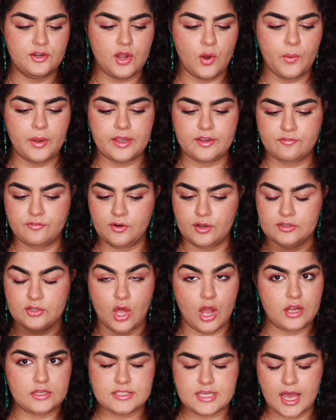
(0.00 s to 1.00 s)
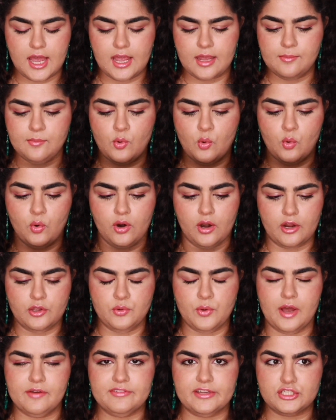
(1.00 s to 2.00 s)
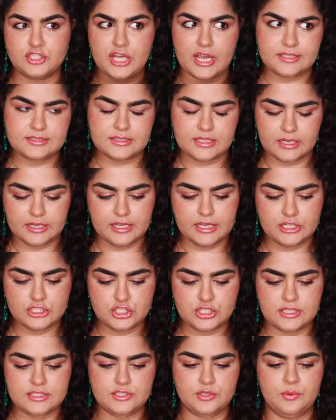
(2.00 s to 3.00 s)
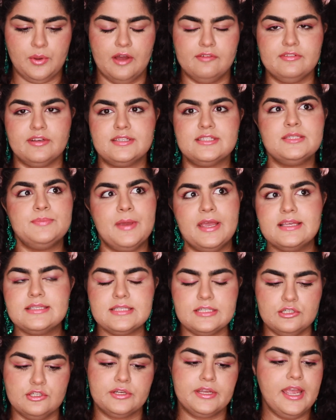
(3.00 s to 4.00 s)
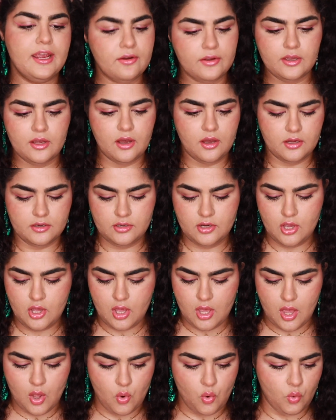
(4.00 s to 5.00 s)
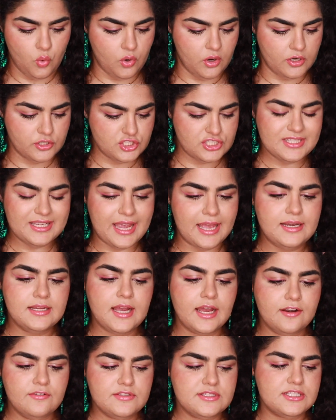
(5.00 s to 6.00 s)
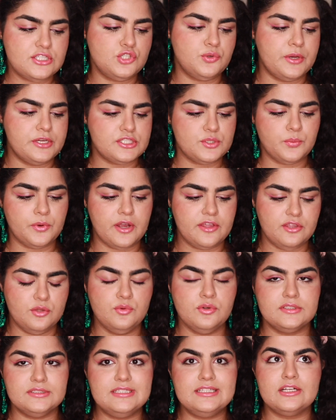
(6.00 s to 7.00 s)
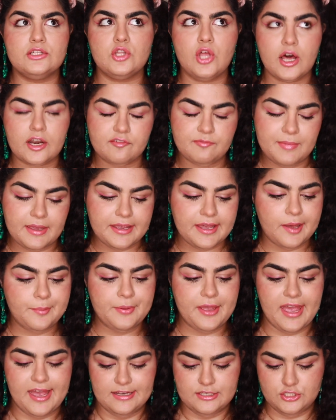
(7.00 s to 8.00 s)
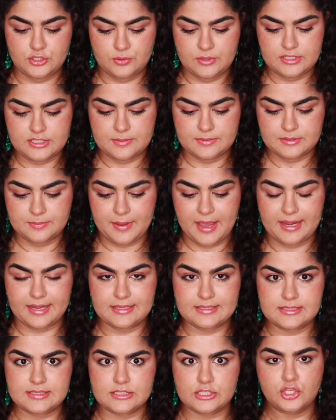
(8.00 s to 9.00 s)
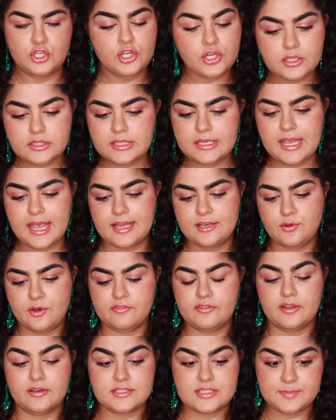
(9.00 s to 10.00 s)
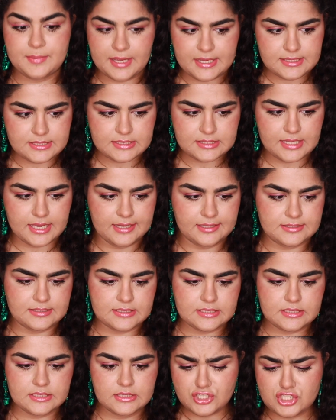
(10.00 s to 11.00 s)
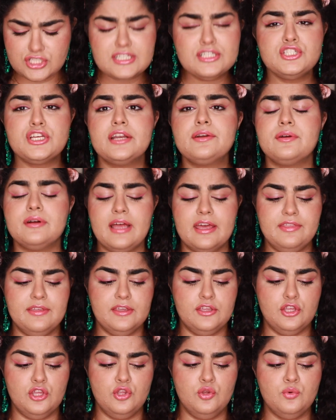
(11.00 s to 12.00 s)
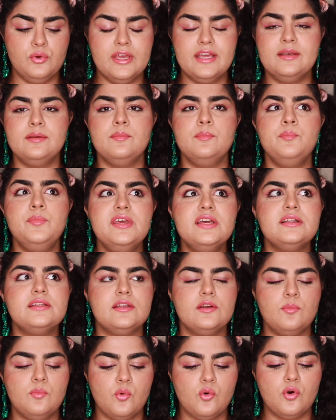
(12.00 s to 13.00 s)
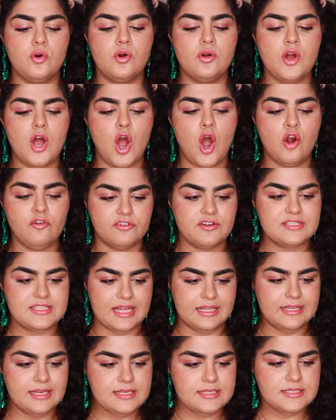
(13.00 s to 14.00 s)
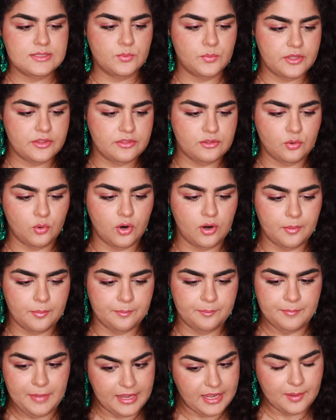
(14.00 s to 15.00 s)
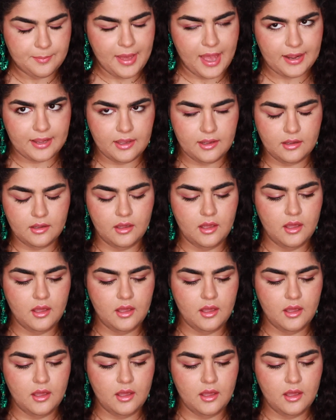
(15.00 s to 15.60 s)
going for a long time, or you have checked luggage and so you have space in your carry-on, or just any kind of situation where you will need a lot of makeup and you need to be able to pack it securely and you have a lot of space, and just in general, I think you can be a little more overzealous with your makeup packing.